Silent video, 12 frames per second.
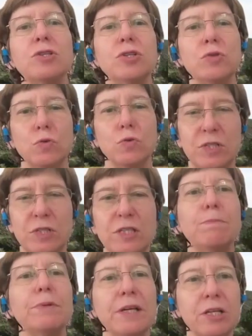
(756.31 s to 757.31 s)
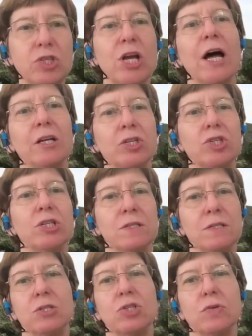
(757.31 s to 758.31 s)
to deeply challenging
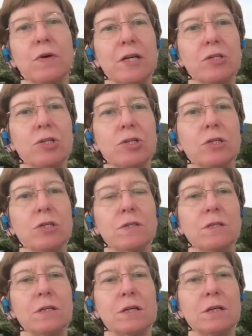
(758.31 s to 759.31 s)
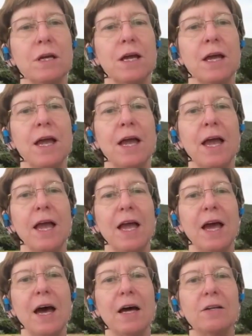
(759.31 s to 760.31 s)
situations.
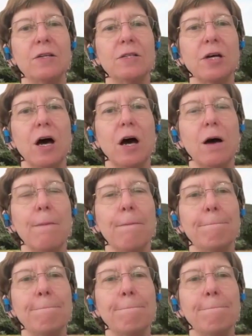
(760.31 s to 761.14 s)
And part